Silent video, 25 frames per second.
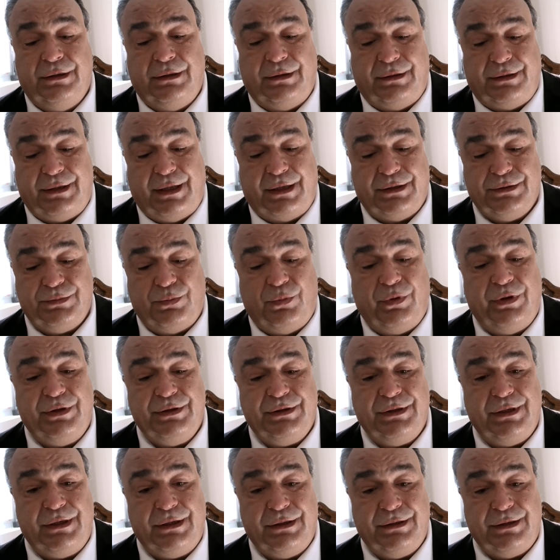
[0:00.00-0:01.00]
And that's one
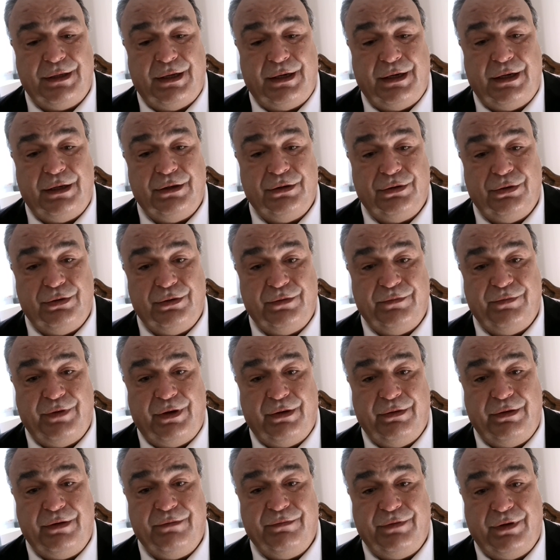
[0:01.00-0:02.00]
thing that I learned
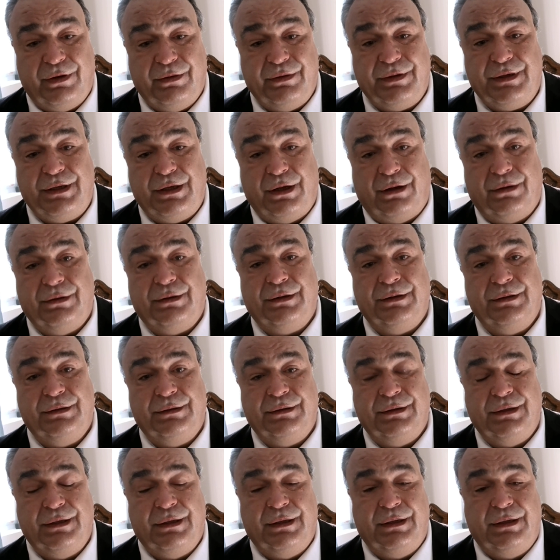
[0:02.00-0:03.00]
very, very young.
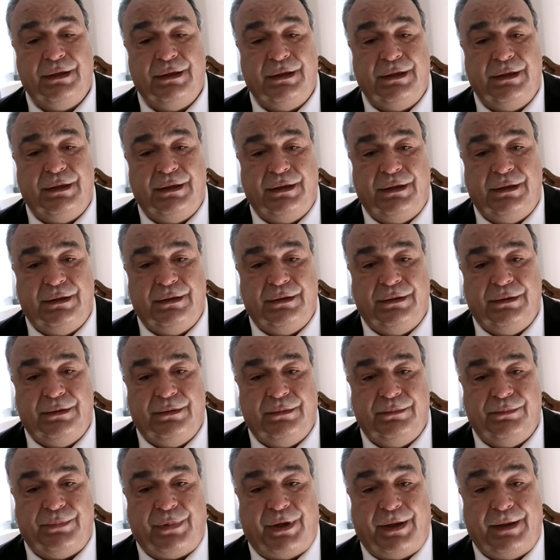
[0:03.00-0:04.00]

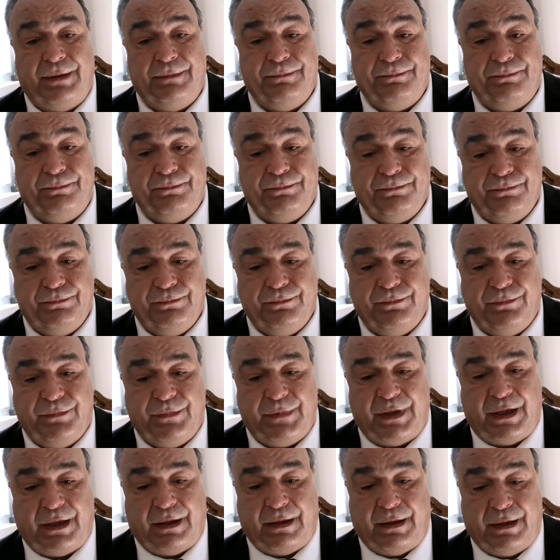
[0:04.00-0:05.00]
But
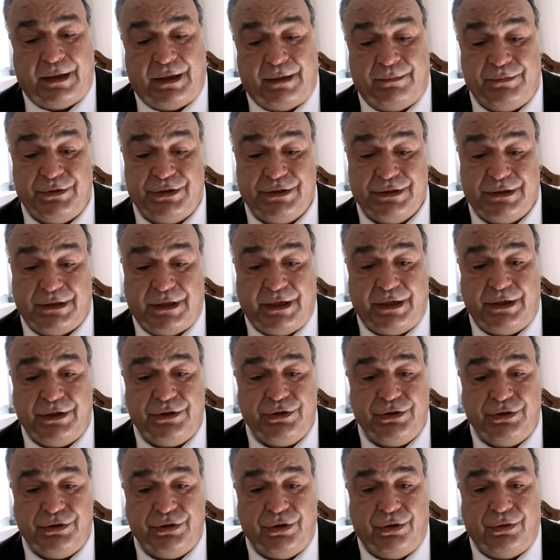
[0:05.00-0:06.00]
I'm just letting
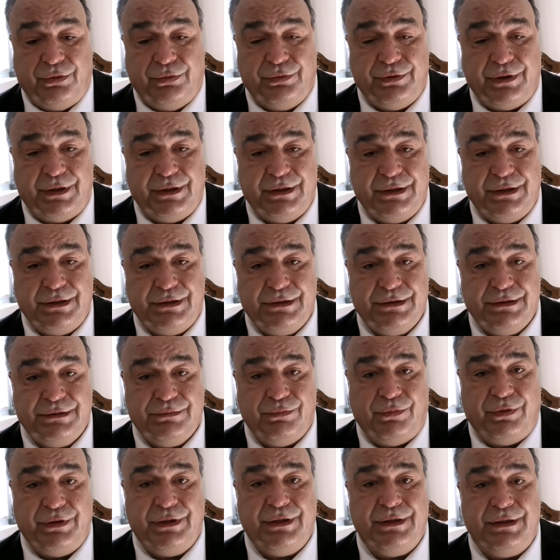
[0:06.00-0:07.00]
you know that it's
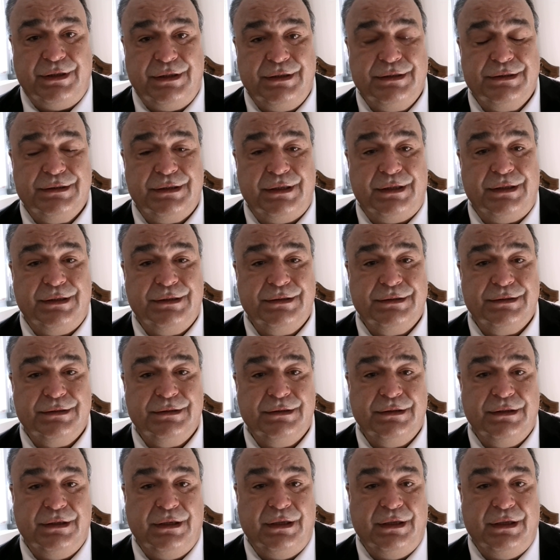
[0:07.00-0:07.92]
one of these things.